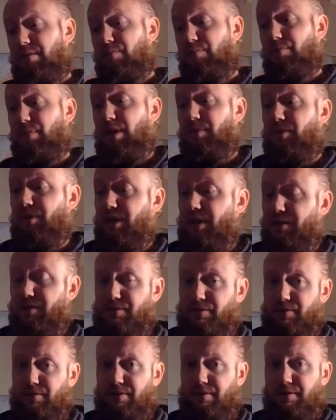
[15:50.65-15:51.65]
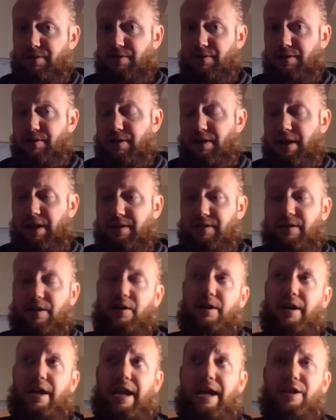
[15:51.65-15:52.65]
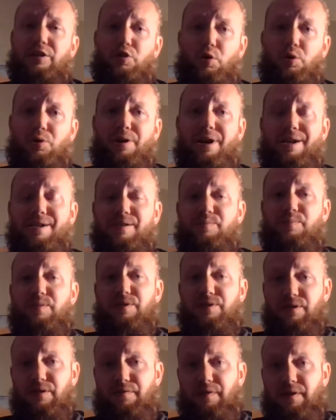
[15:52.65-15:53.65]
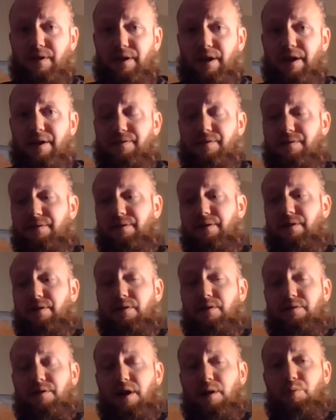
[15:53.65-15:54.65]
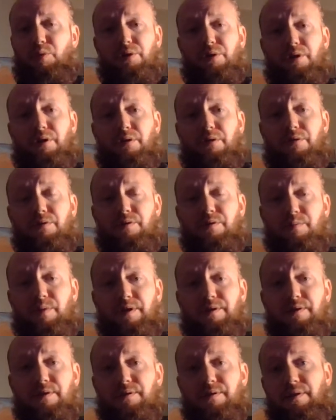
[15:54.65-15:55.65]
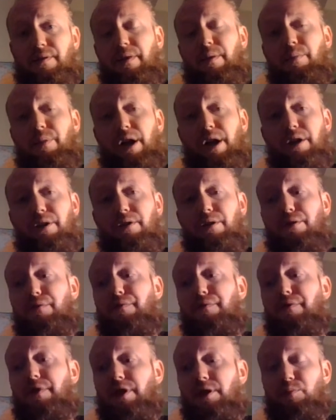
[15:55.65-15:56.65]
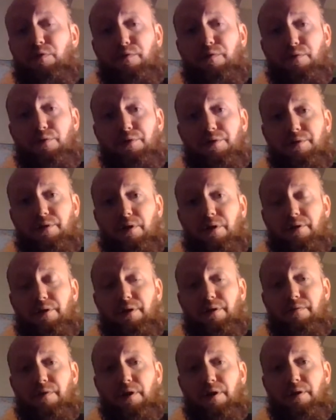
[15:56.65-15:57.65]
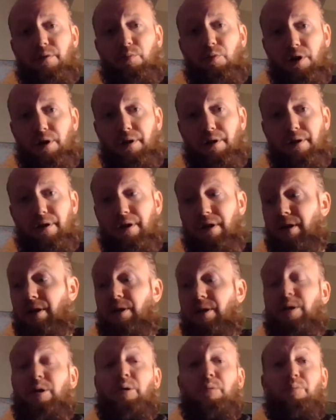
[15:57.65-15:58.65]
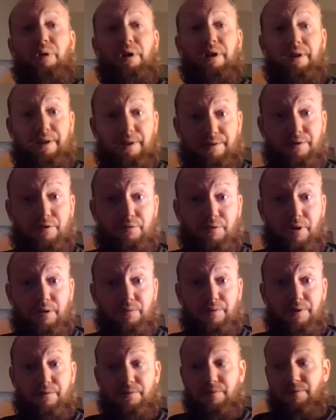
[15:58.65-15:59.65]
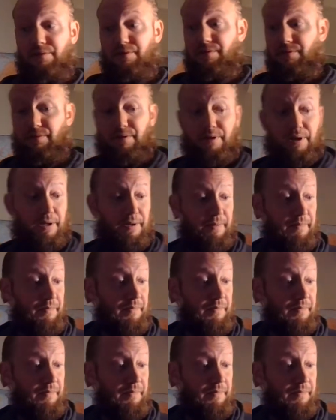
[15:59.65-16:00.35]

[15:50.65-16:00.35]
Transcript: Maybe not as good and or as specific as the top 100 species in the back of Edible Forest Gardening Volume 1, but it's a great resource, okay?